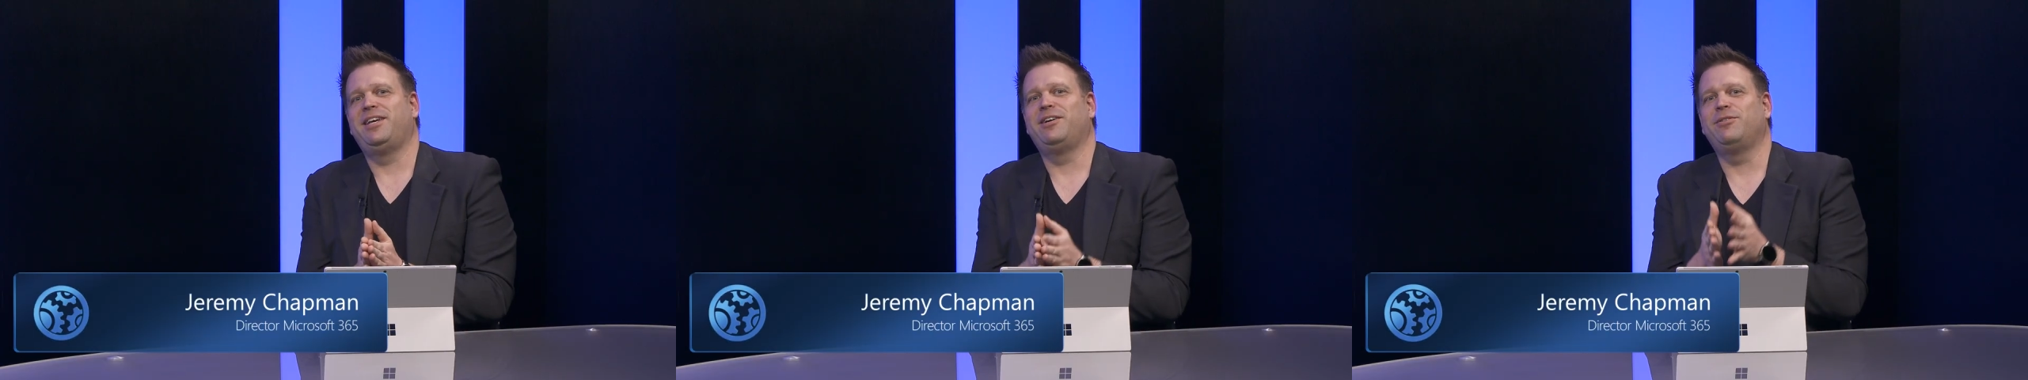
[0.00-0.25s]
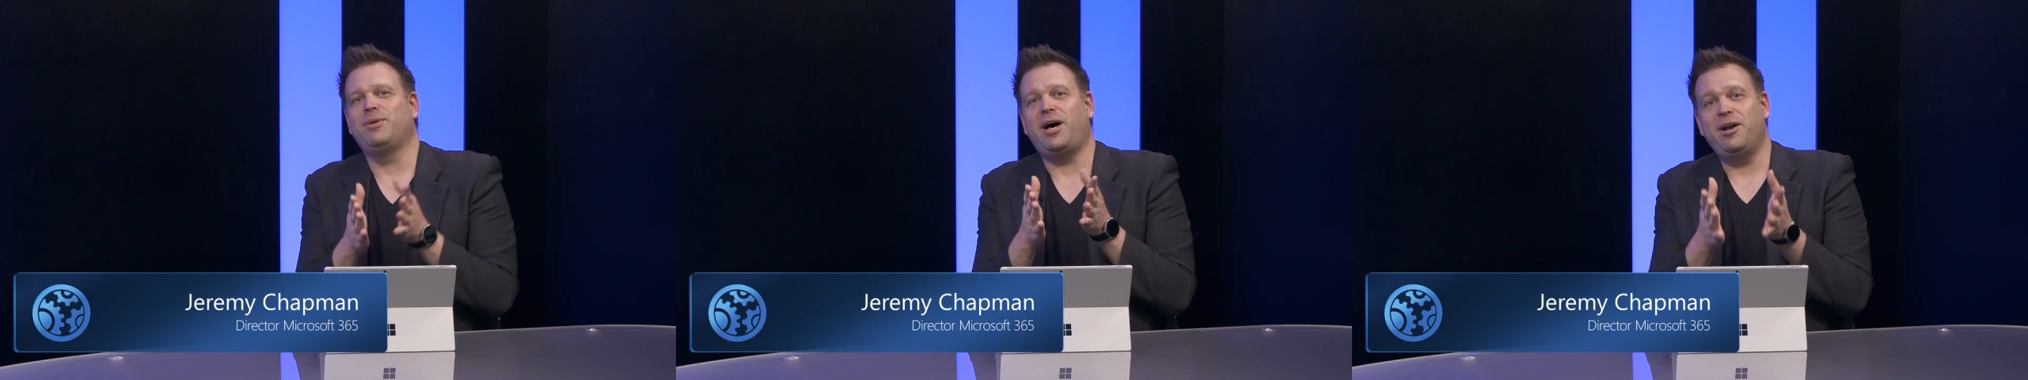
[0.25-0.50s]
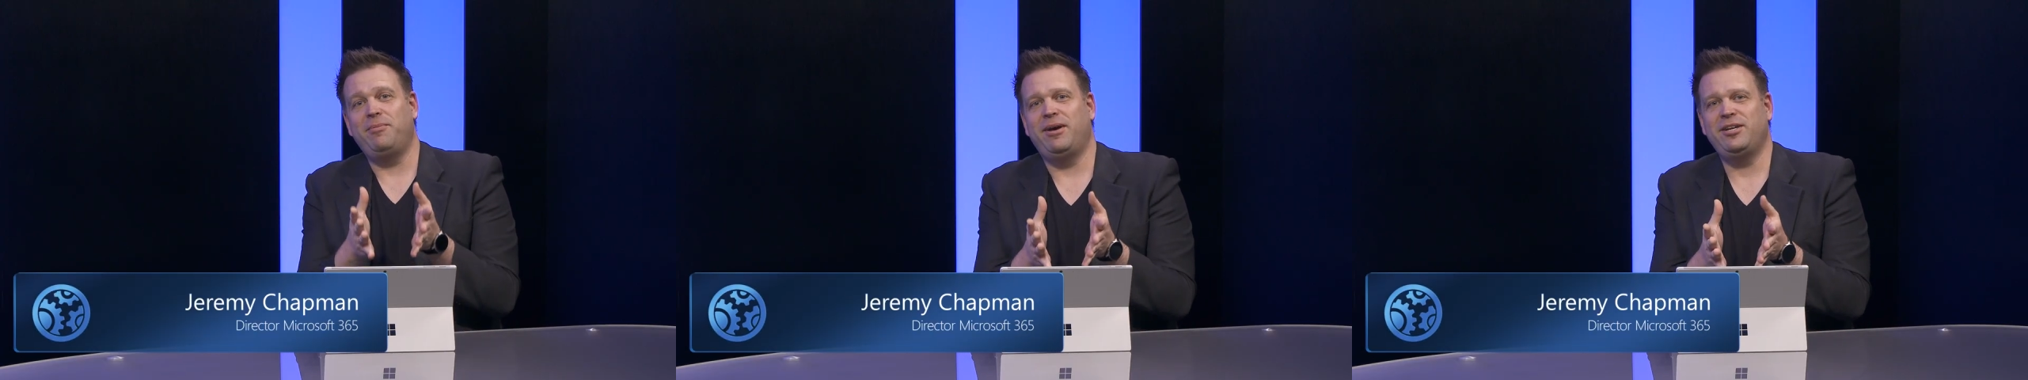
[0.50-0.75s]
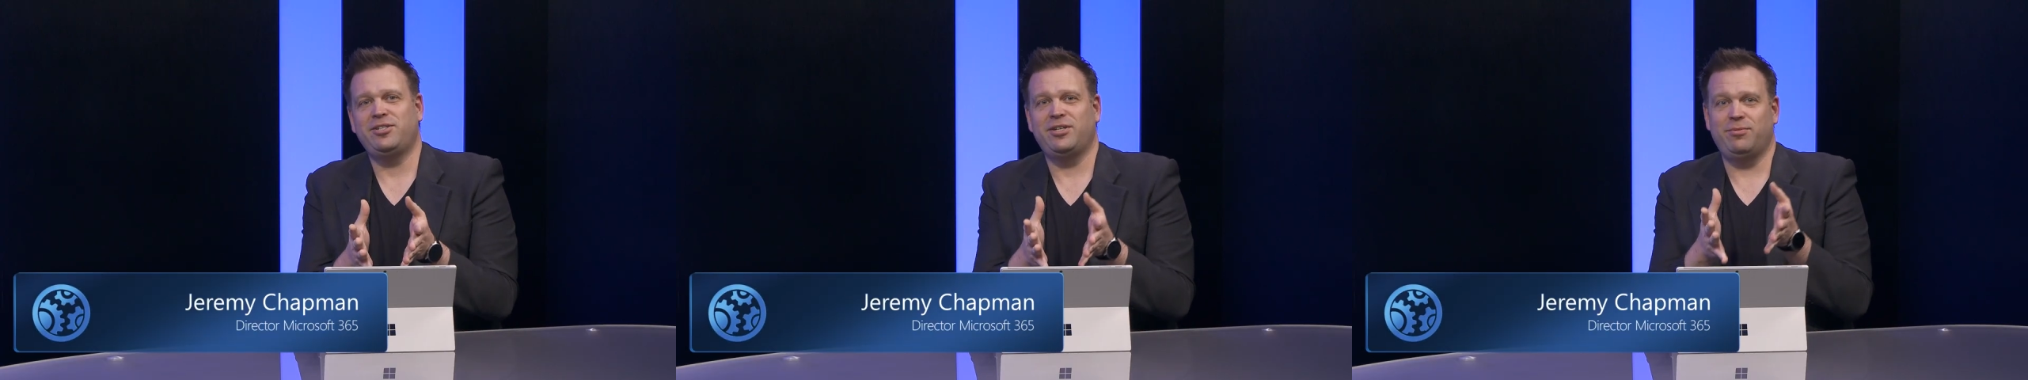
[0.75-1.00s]
You know,
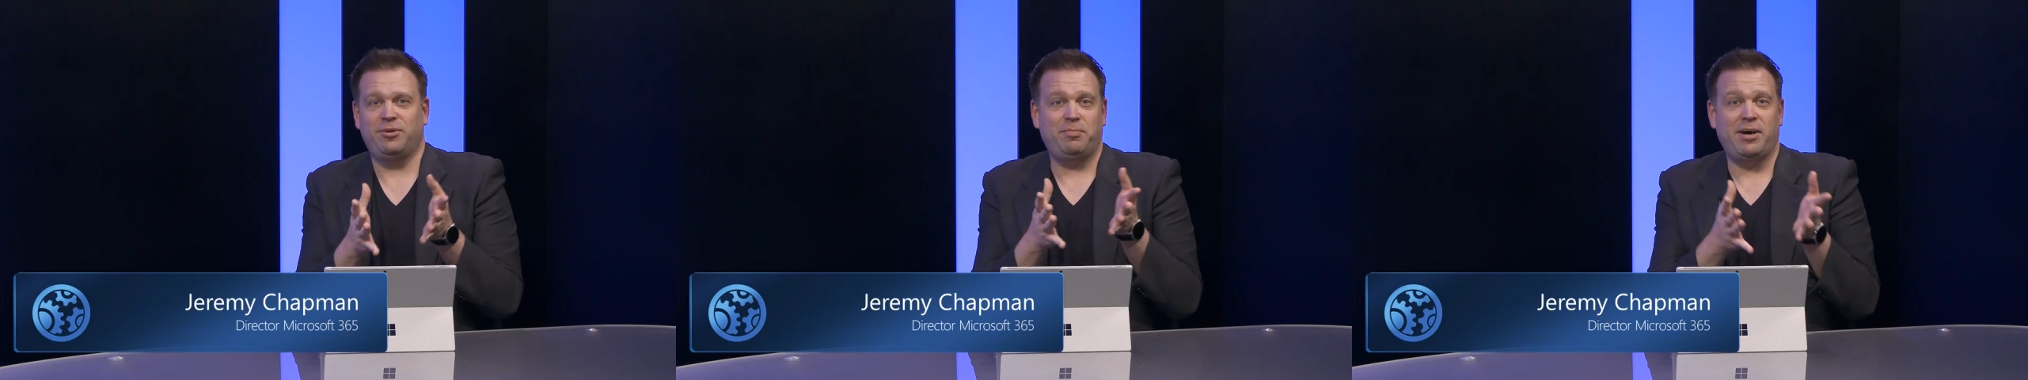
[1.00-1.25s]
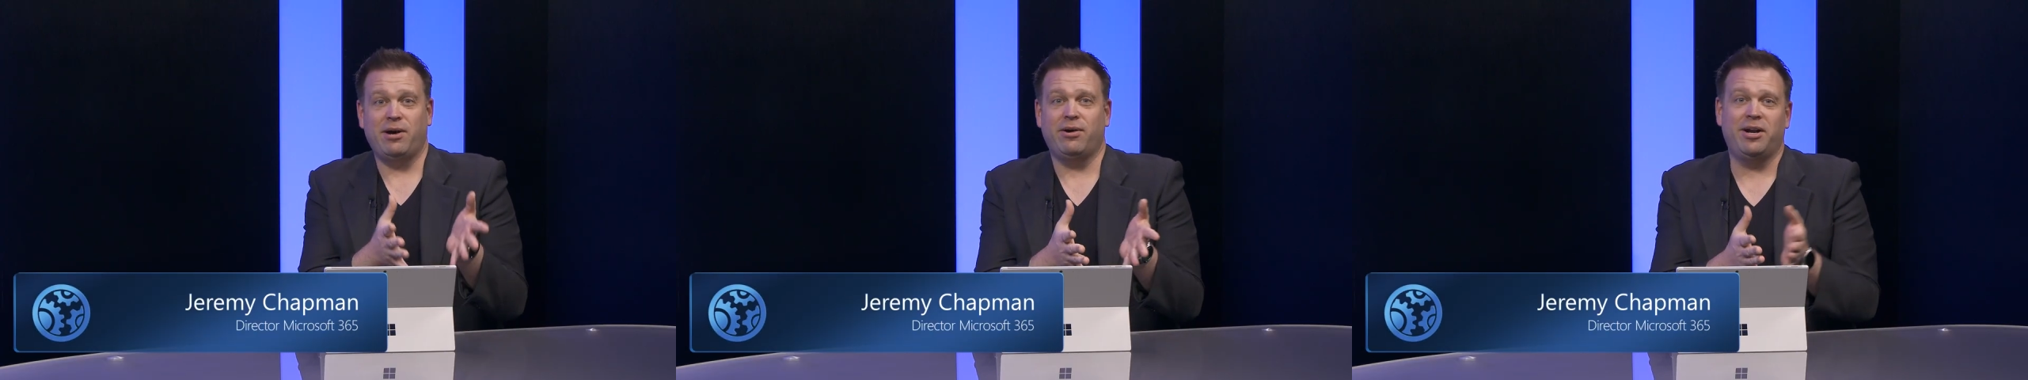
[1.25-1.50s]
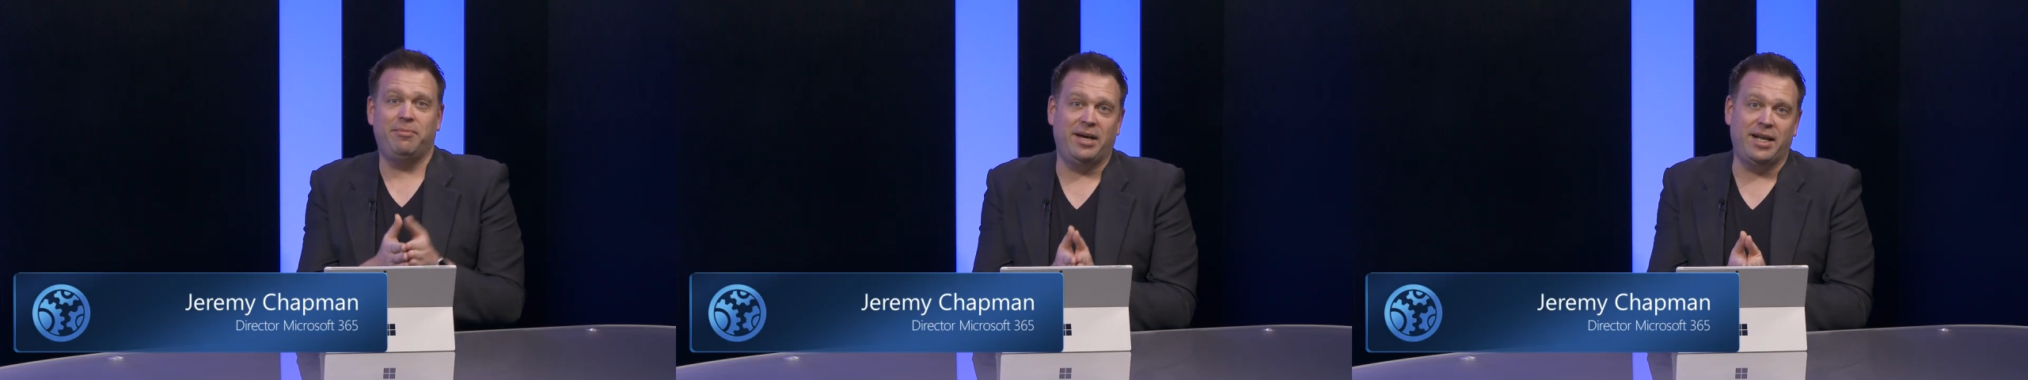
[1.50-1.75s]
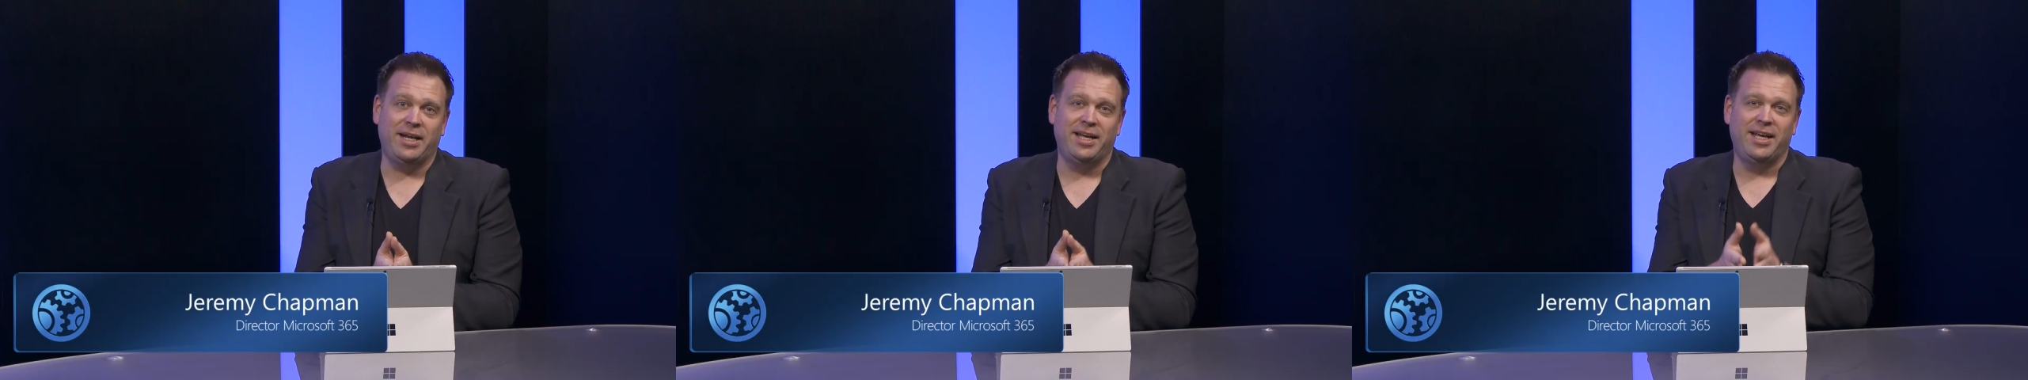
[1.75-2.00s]
automation with Power
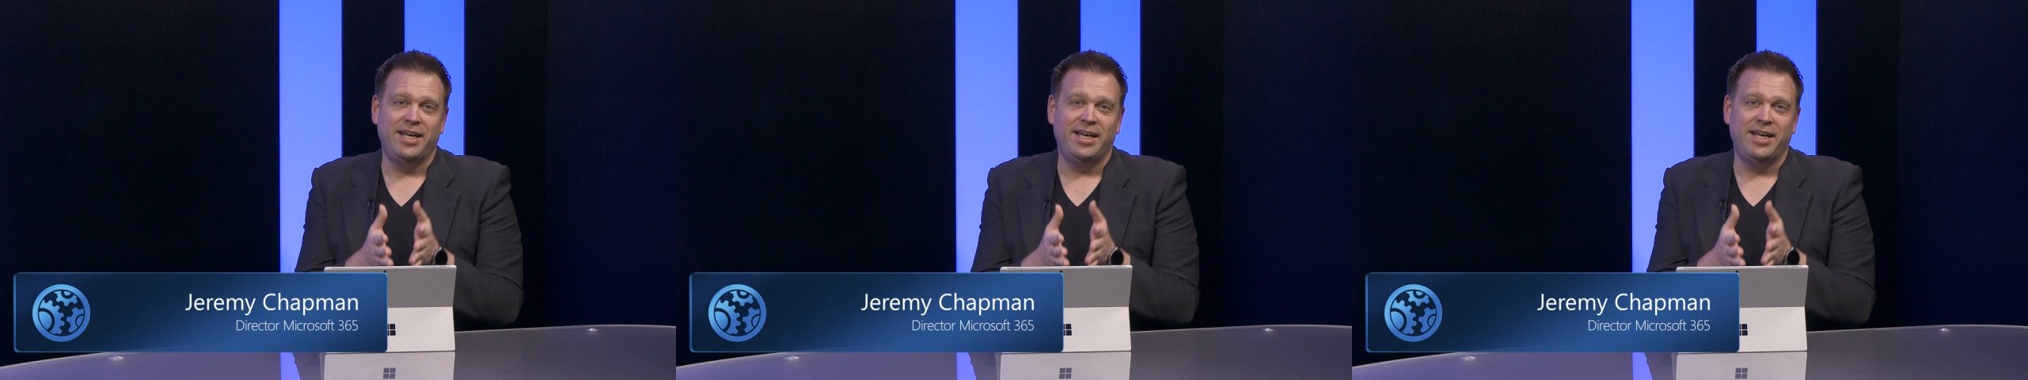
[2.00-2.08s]
Automate